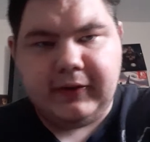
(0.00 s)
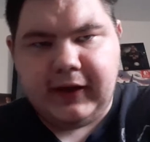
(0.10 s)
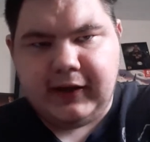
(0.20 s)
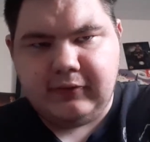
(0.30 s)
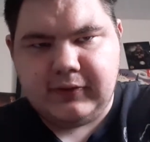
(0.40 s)

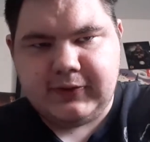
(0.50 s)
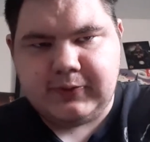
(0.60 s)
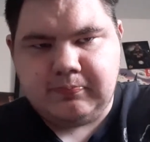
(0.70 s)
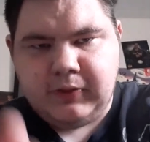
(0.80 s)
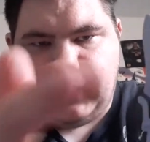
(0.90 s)
that's
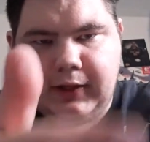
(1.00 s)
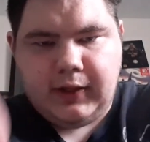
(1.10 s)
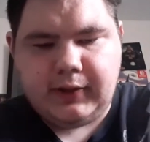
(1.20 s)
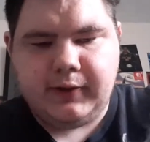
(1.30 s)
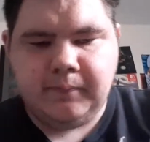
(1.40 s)
kind of
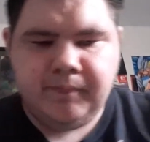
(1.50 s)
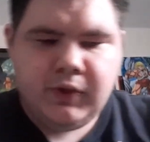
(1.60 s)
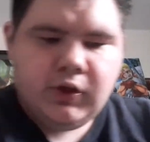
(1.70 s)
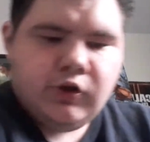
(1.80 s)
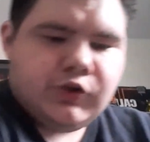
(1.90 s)
ugly.
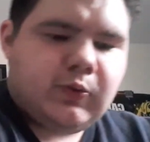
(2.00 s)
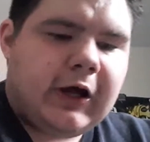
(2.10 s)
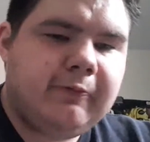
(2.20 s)
So what I've